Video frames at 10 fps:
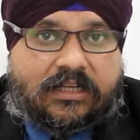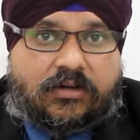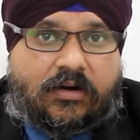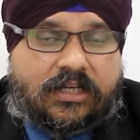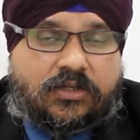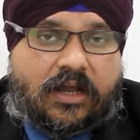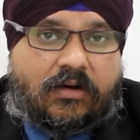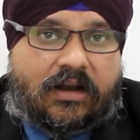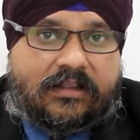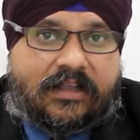As long as you can
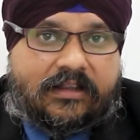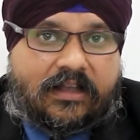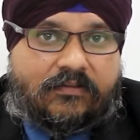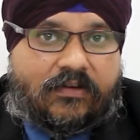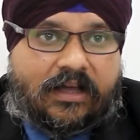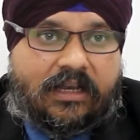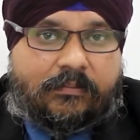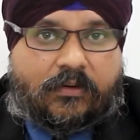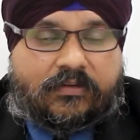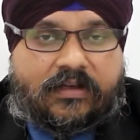collect data for any
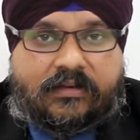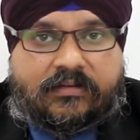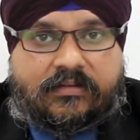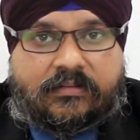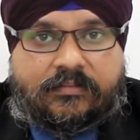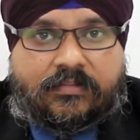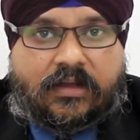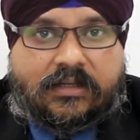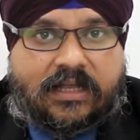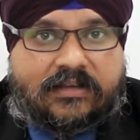process,
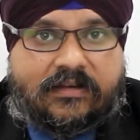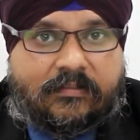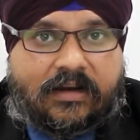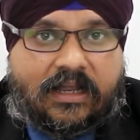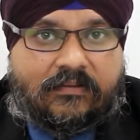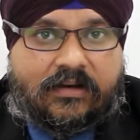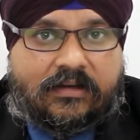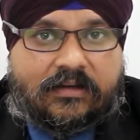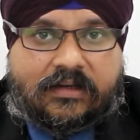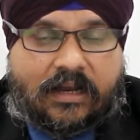then sigma
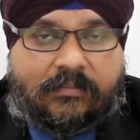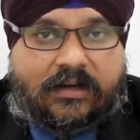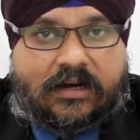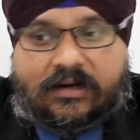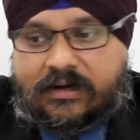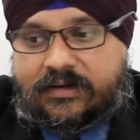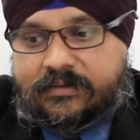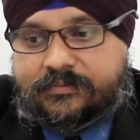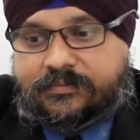level can be calculated.